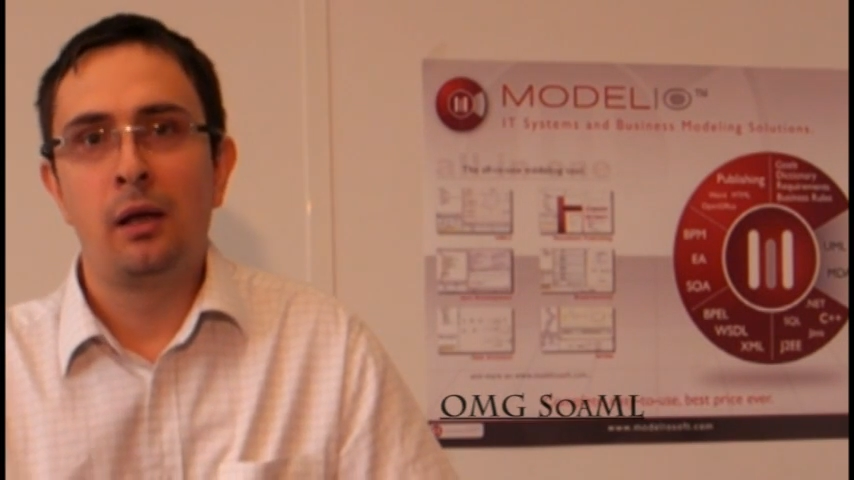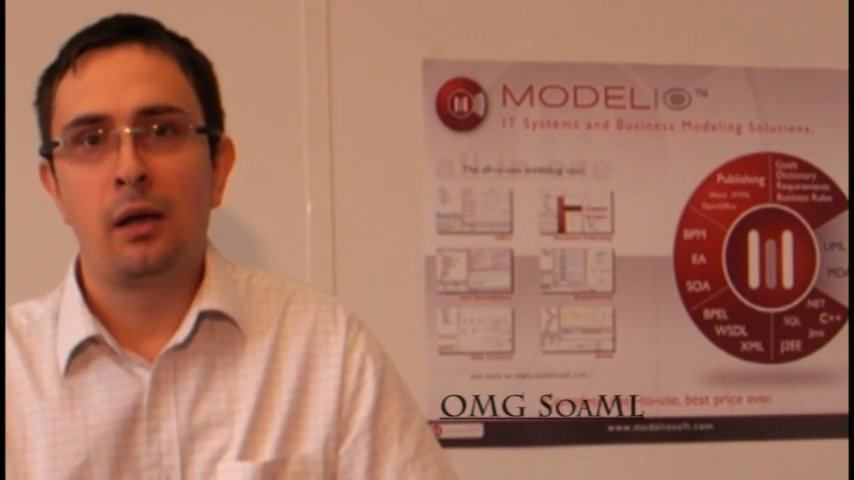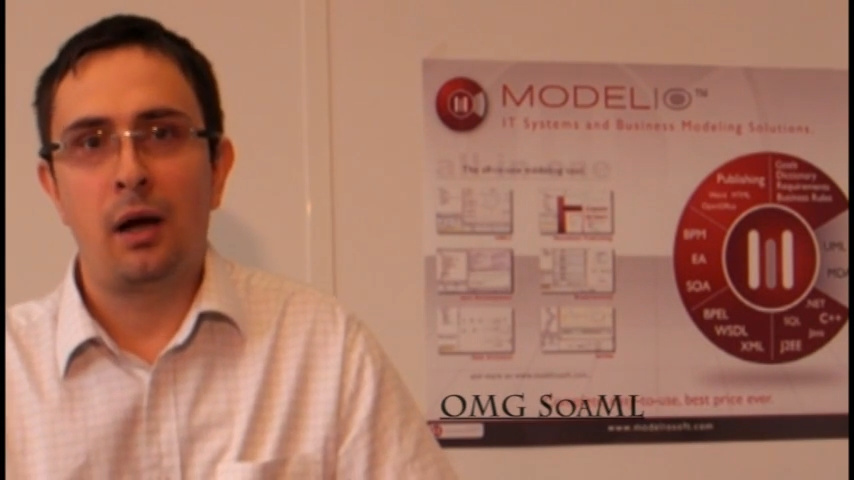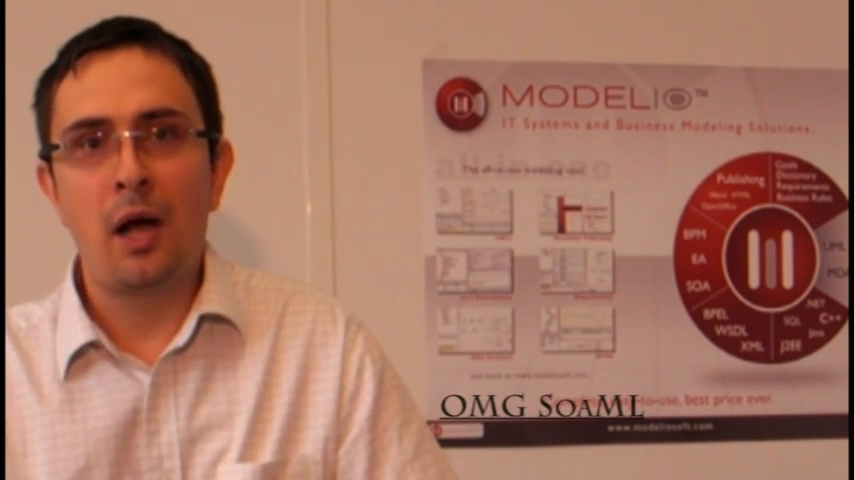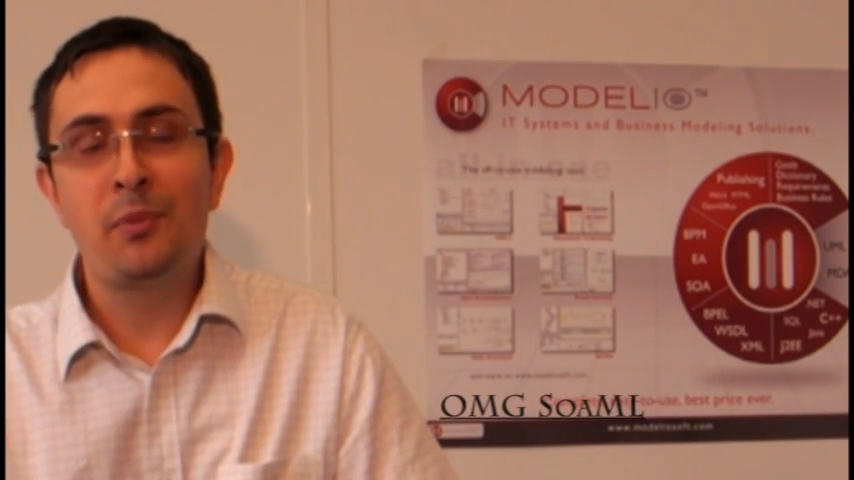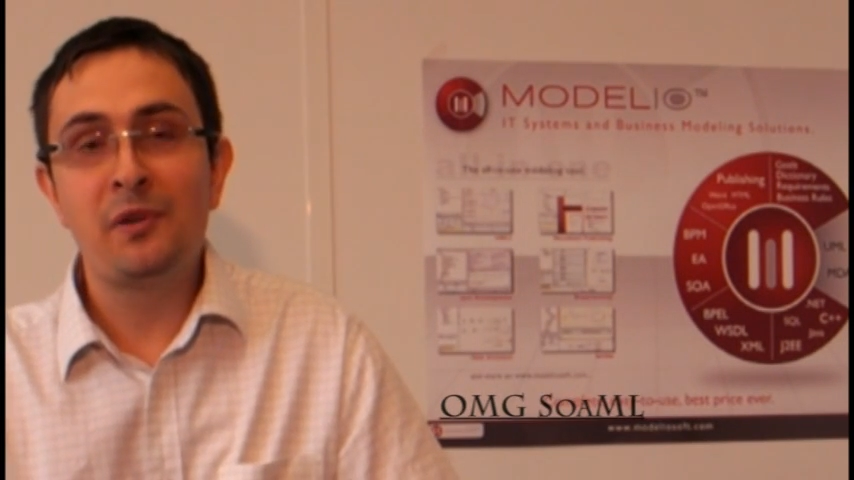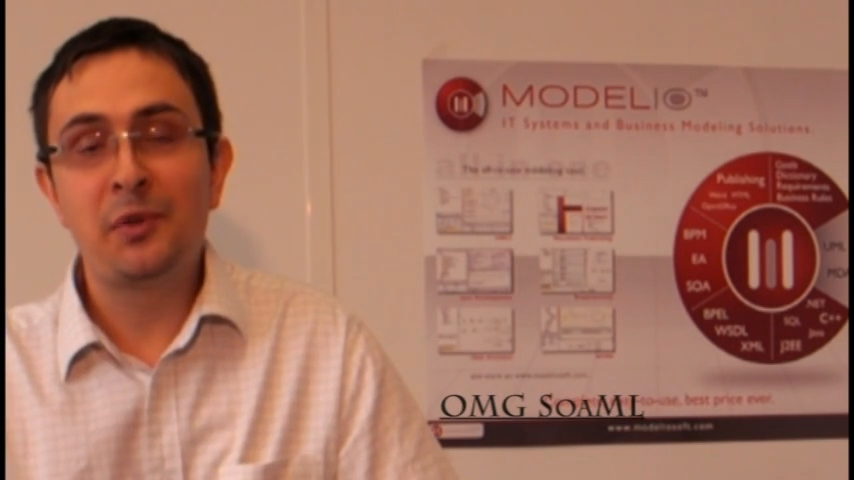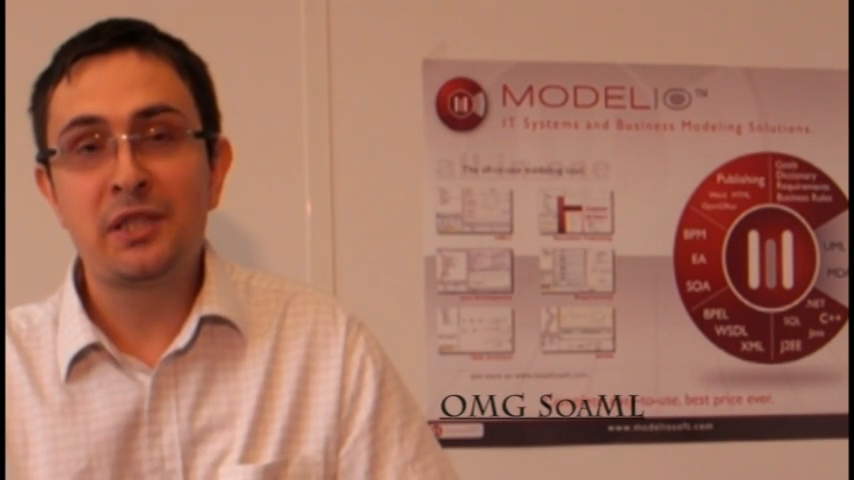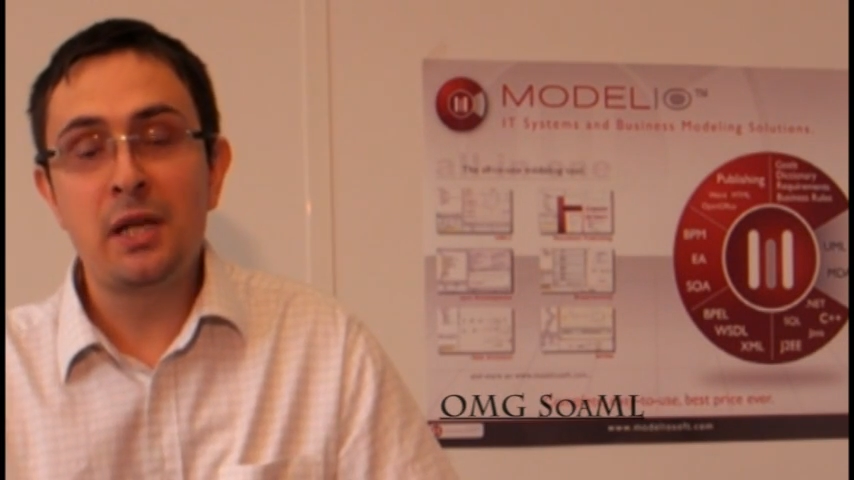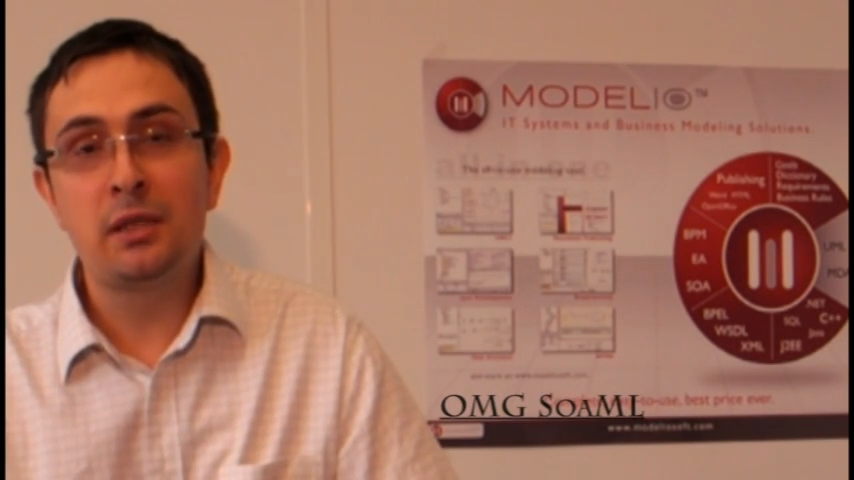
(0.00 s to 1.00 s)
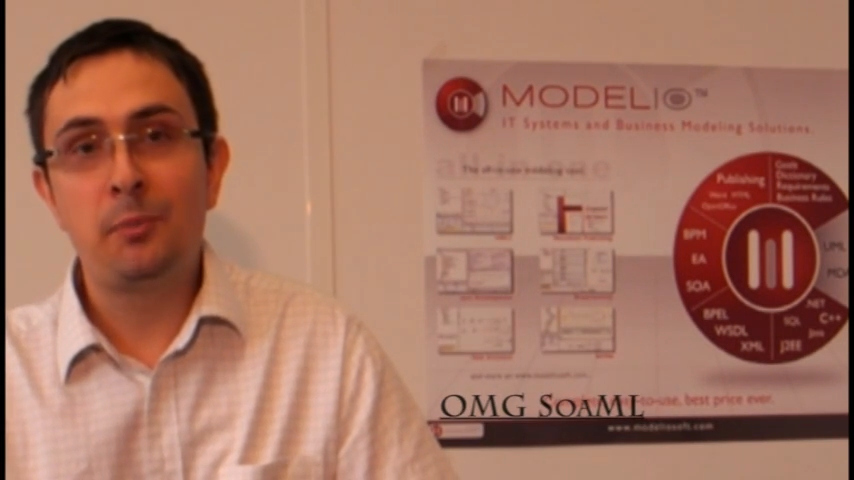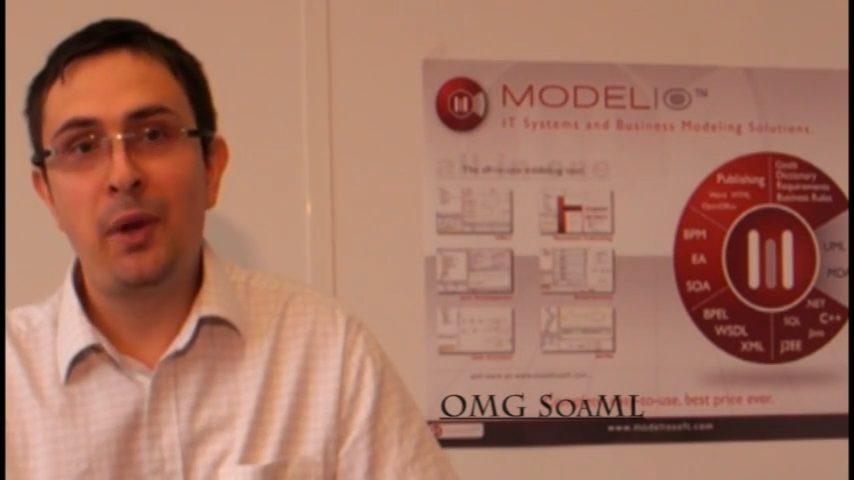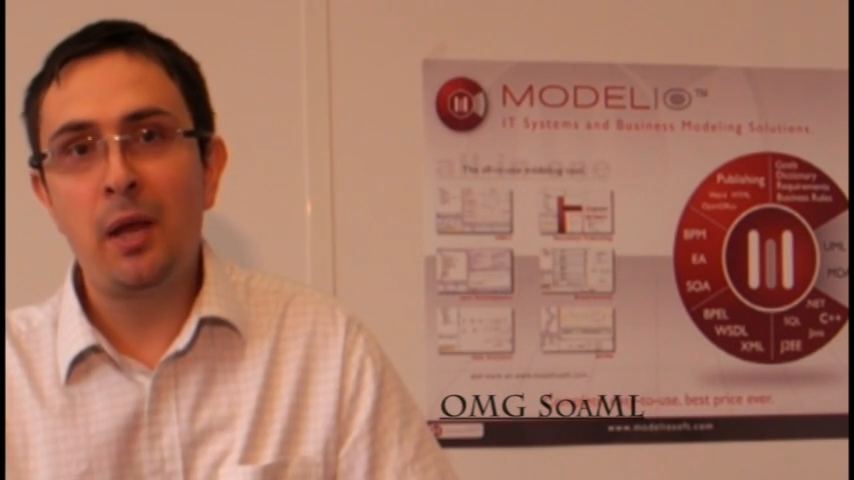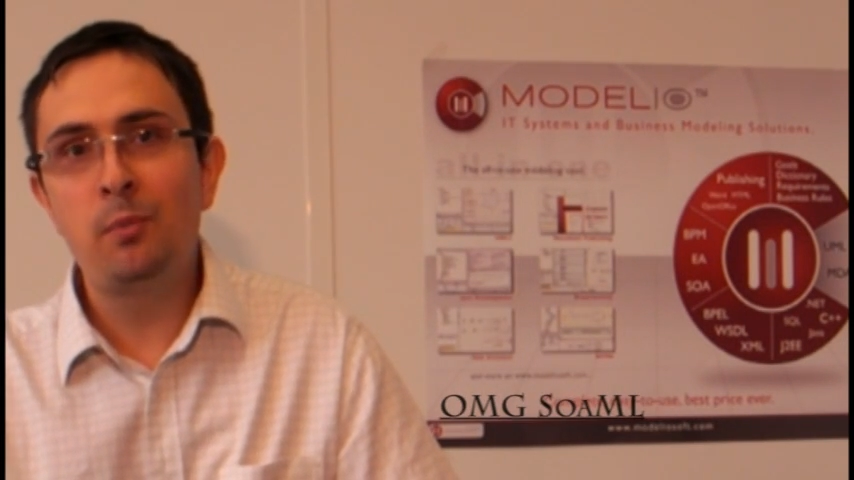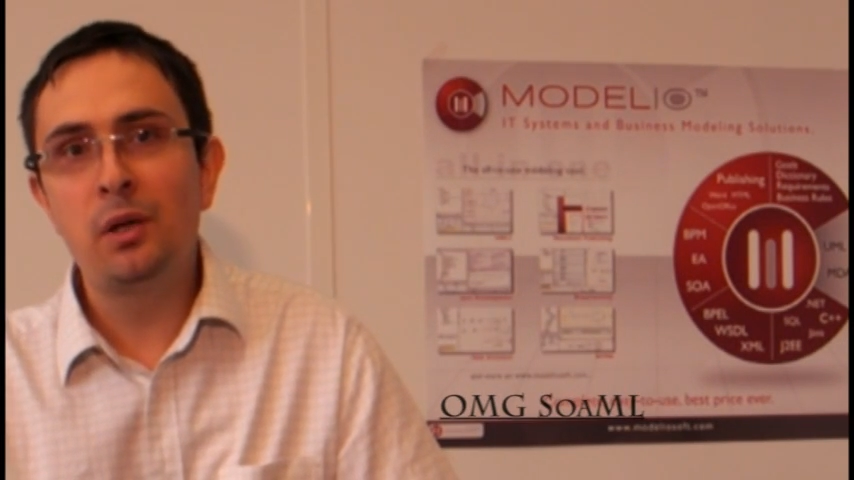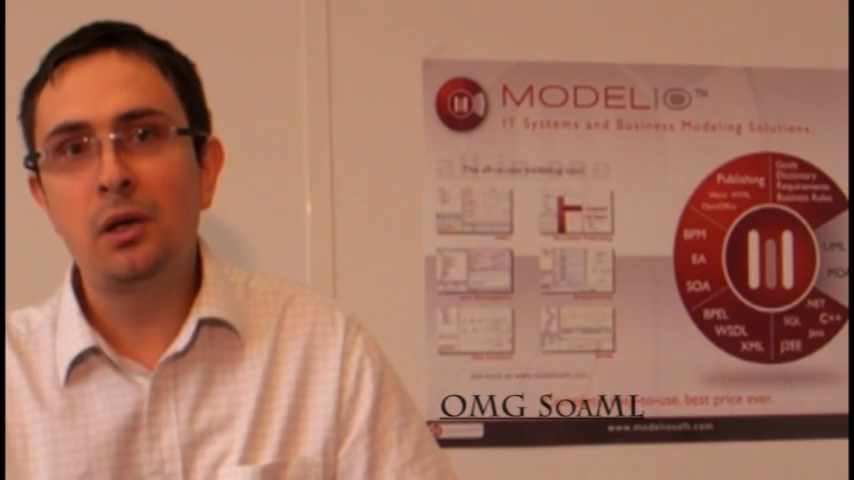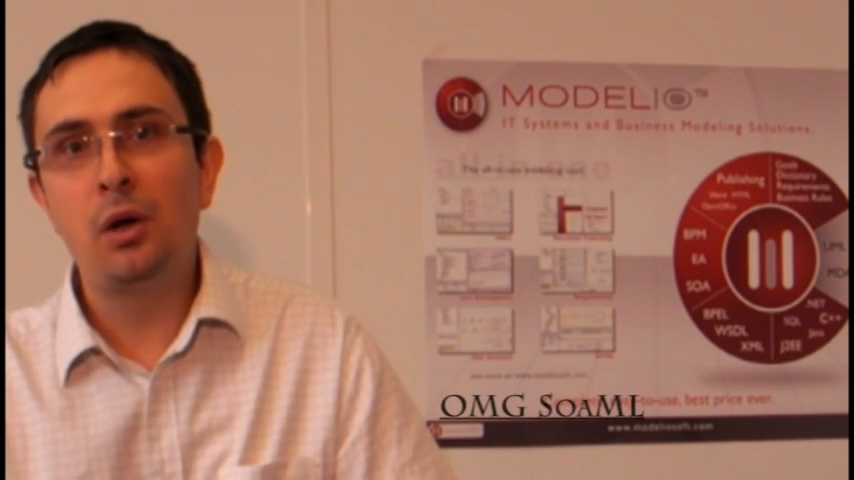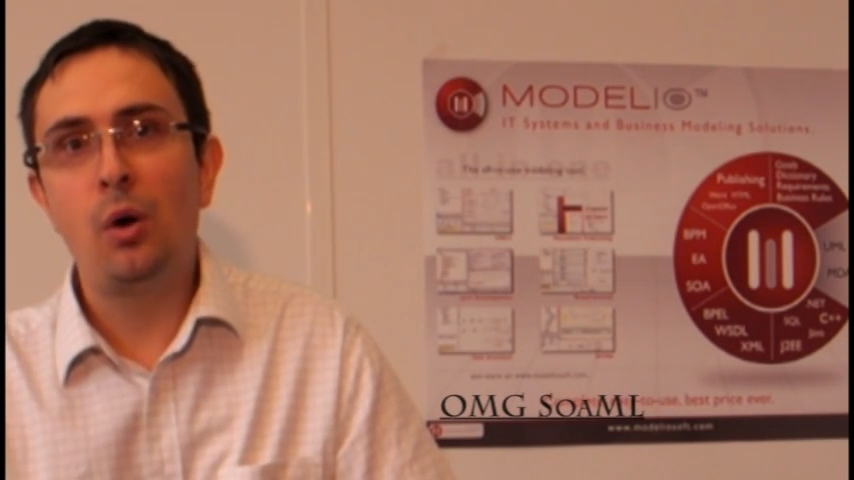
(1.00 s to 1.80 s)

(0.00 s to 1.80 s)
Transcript: I will present a paper